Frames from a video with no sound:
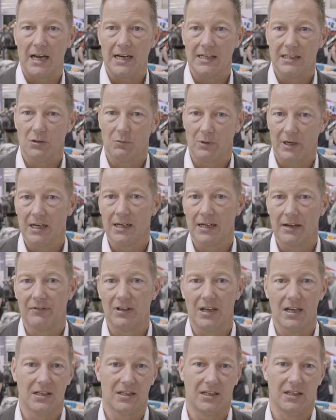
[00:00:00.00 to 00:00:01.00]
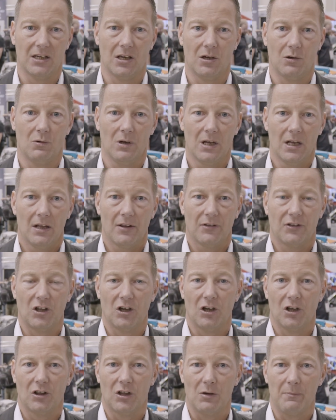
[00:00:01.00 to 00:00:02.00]
data we can give the ECU,
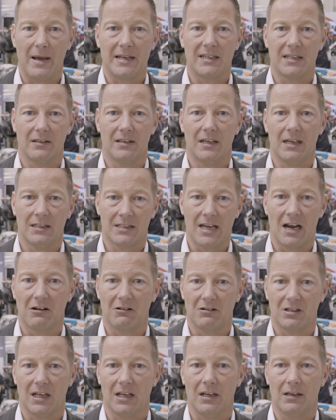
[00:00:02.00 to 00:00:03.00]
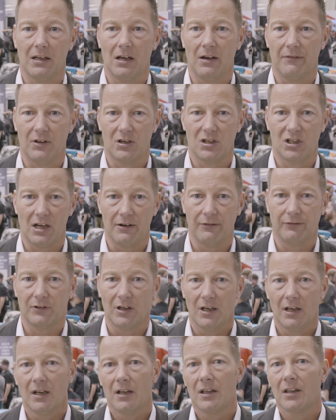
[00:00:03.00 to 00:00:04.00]
the, the better the integrity of the
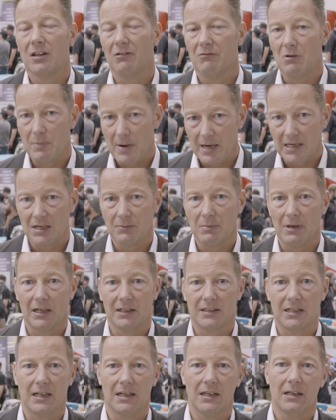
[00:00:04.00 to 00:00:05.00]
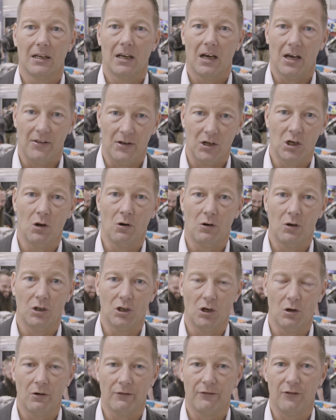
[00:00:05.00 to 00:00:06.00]
shift the repeatability and
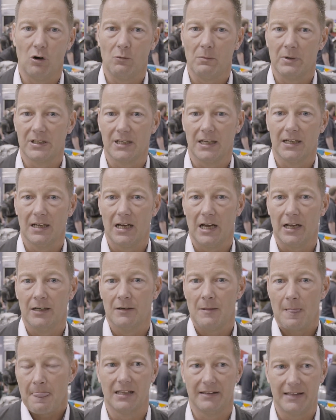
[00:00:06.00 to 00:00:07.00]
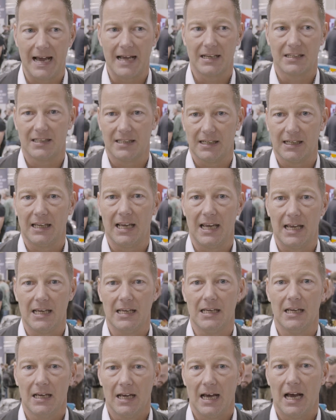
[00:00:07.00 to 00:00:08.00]
the uniformity. And that's the
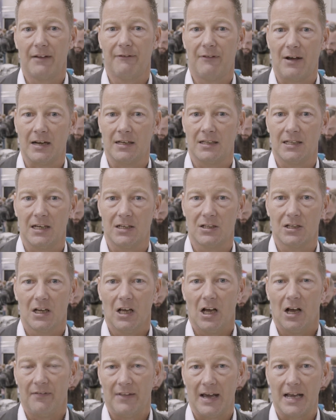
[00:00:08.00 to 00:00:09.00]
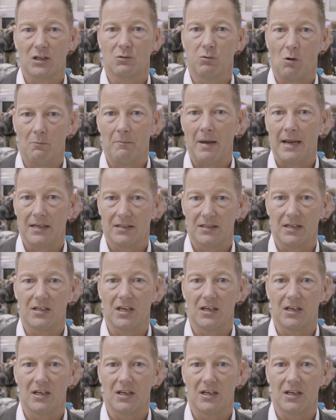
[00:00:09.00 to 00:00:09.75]
key advantage and that's what makes the